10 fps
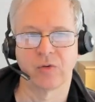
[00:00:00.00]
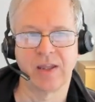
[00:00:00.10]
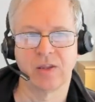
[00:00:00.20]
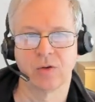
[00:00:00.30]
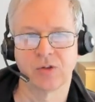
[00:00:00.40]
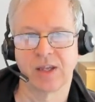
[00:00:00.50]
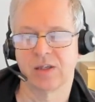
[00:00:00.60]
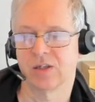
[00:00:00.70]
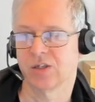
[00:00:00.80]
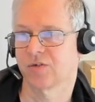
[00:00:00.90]
the radio
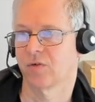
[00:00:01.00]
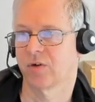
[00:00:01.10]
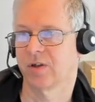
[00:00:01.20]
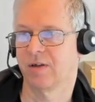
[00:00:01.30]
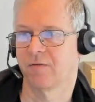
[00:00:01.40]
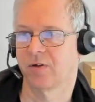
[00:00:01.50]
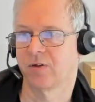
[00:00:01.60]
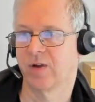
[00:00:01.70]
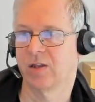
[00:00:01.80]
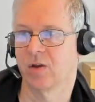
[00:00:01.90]
settings for the
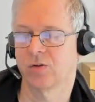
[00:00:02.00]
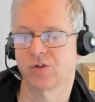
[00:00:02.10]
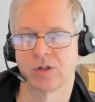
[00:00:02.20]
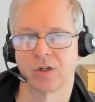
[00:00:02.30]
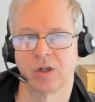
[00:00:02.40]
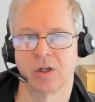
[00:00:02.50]
different radios,